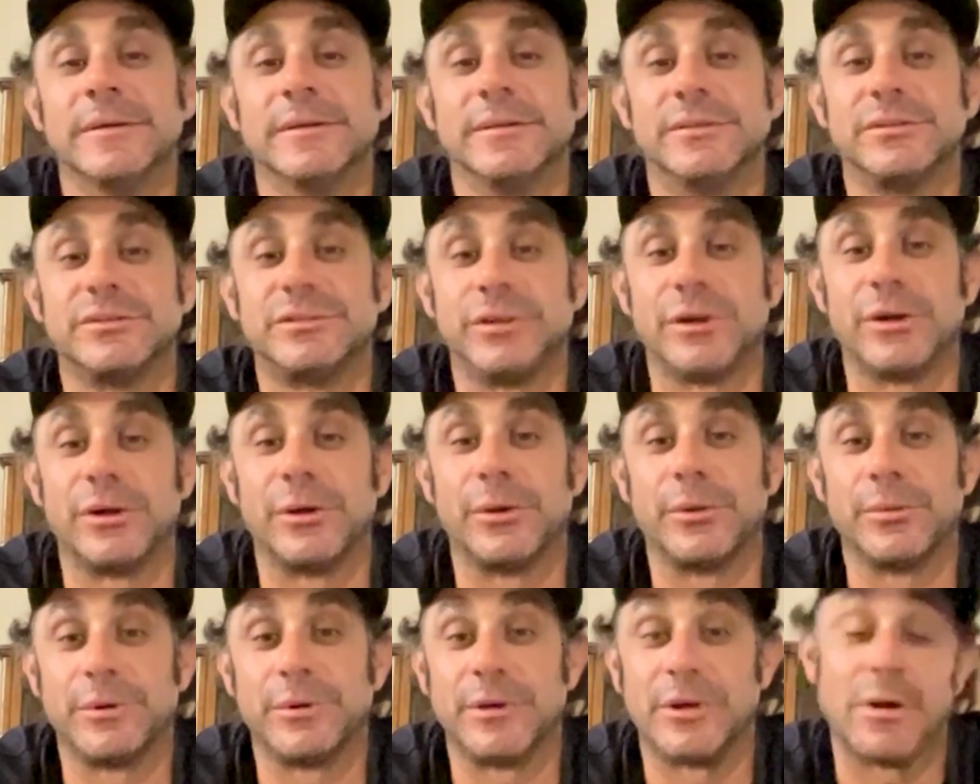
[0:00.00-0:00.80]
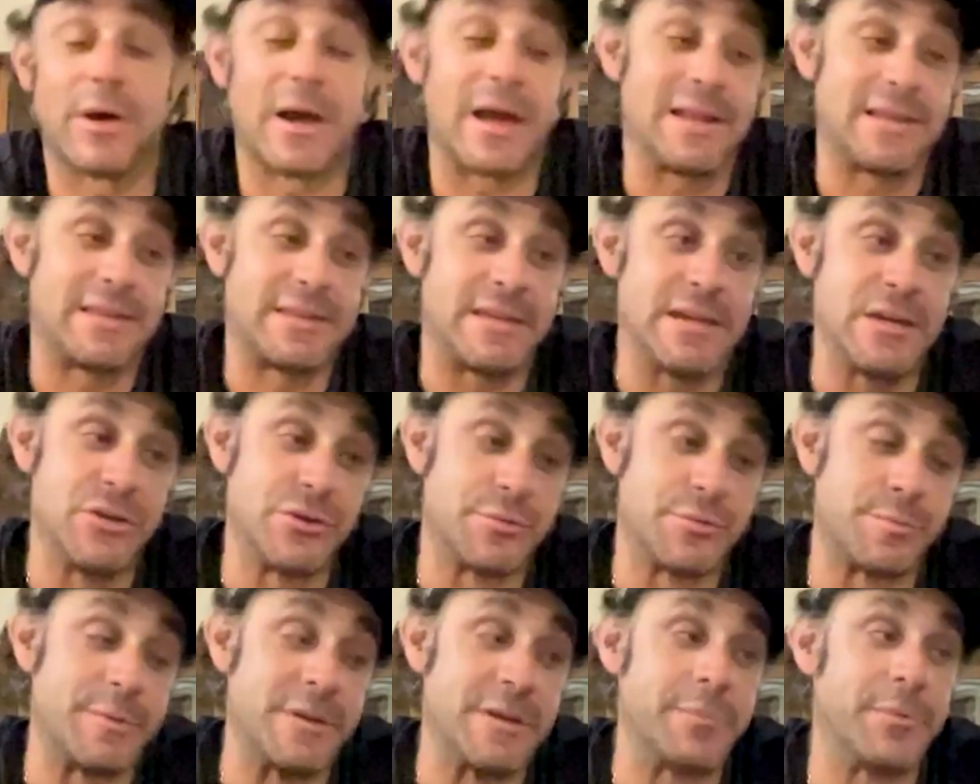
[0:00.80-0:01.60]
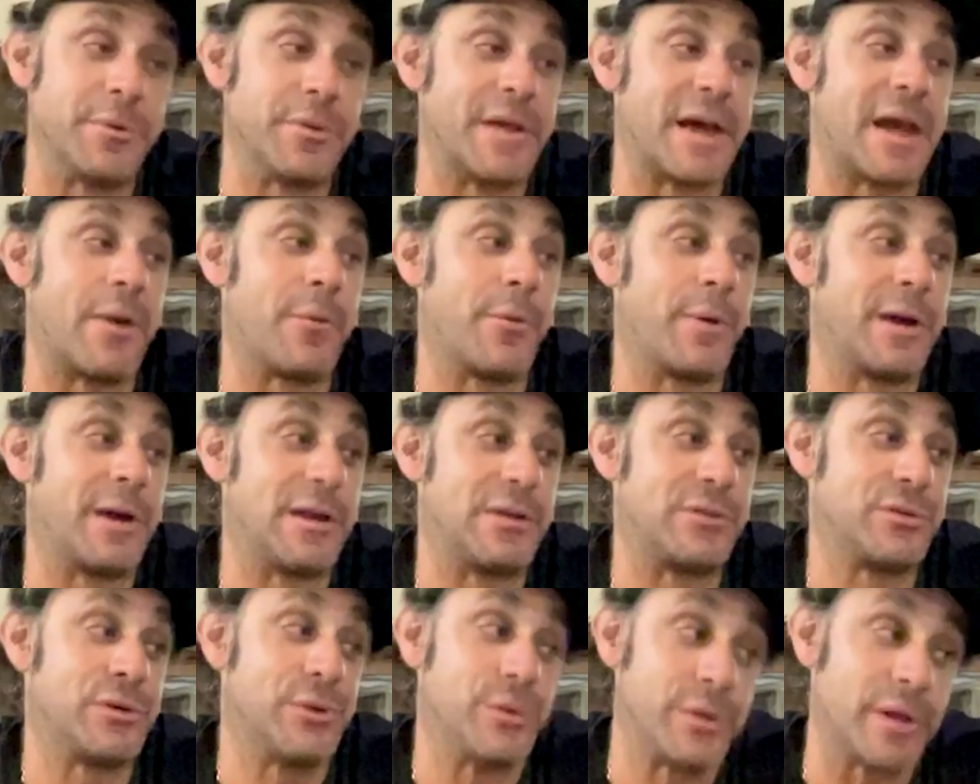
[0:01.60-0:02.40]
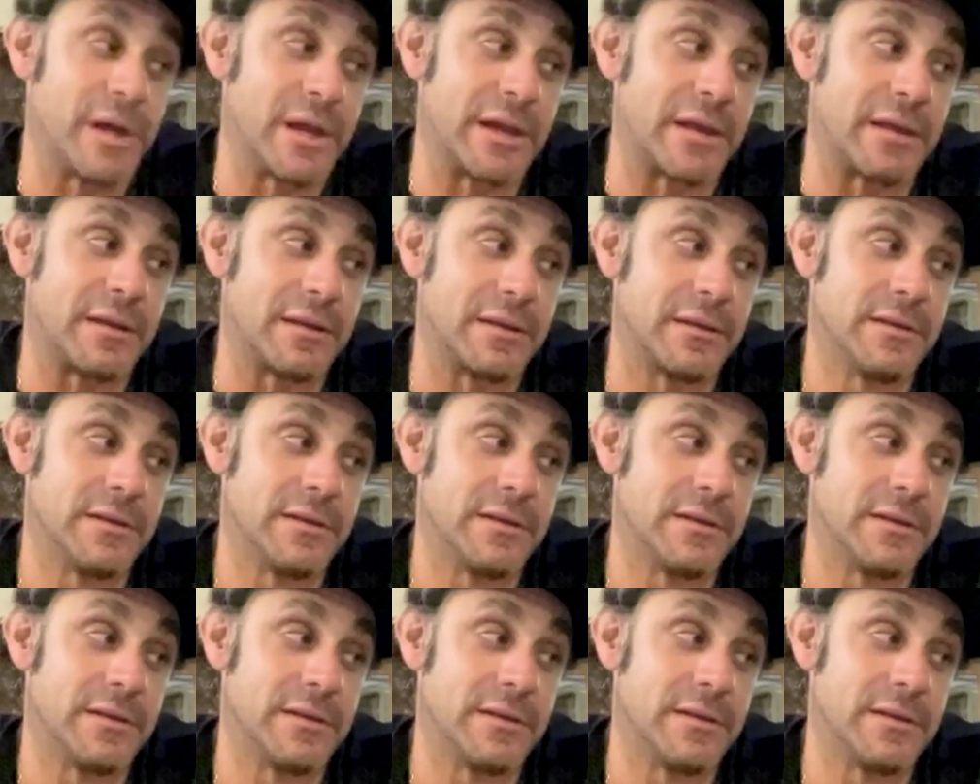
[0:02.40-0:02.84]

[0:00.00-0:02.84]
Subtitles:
So, I teach people that way too. Like,